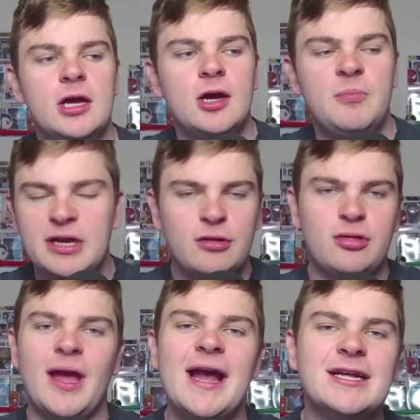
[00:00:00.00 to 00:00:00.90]
But in
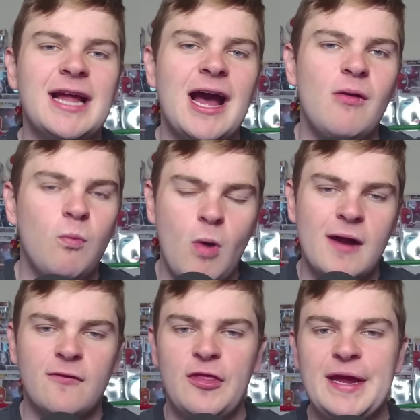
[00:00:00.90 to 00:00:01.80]
saying that,
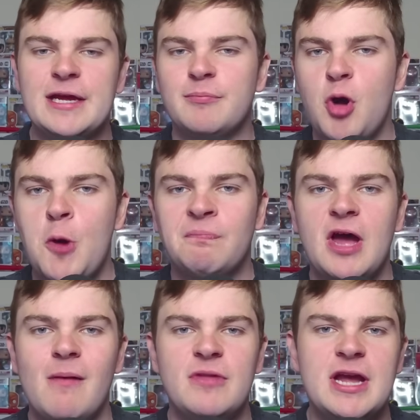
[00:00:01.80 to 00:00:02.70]
one thing popped
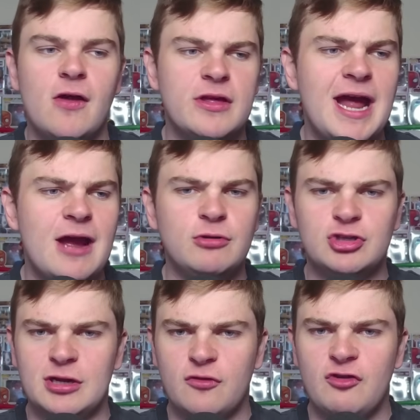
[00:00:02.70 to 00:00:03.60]
up the other day, which
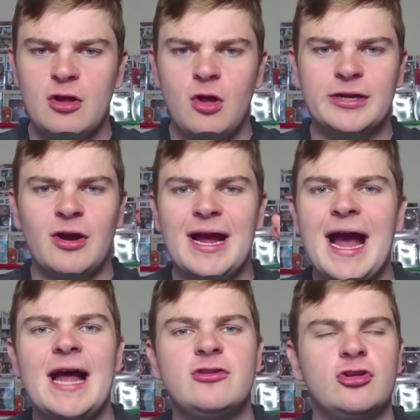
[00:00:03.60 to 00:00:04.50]
I just felt like I
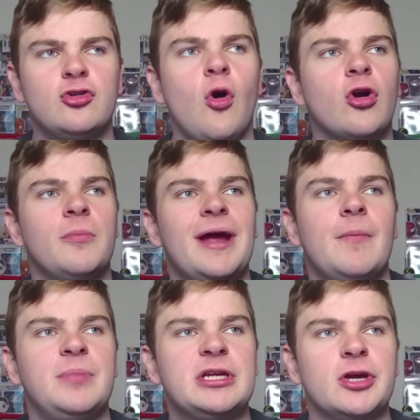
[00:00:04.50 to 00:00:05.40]
had to talk
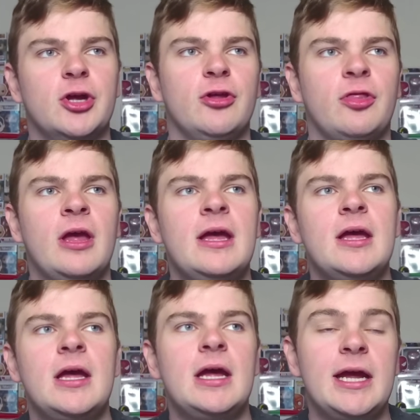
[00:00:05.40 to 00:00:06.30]
about because
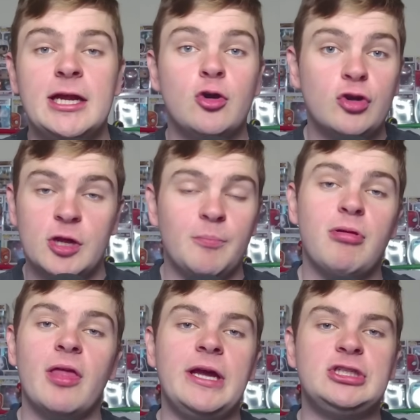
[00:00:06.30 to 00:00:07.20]
it could
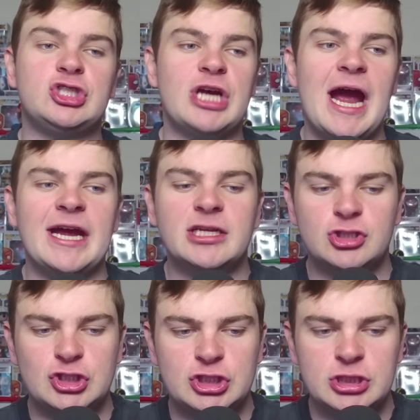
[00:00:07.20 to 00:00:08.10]
completely
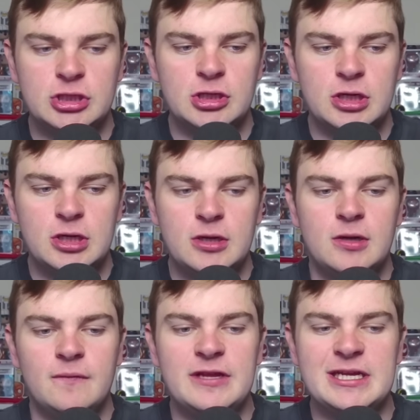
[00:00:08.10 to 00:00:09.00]
change
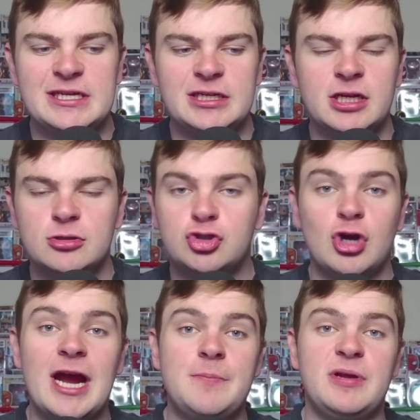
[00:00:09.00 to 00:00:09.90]
the
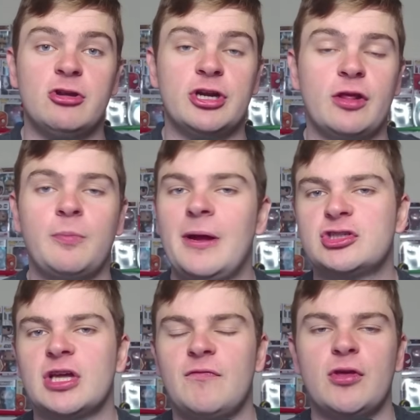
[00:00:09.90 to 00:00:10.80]
trade period,
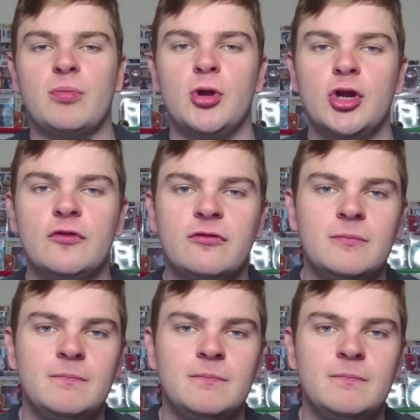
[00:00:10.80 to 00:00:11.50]
especially if this move,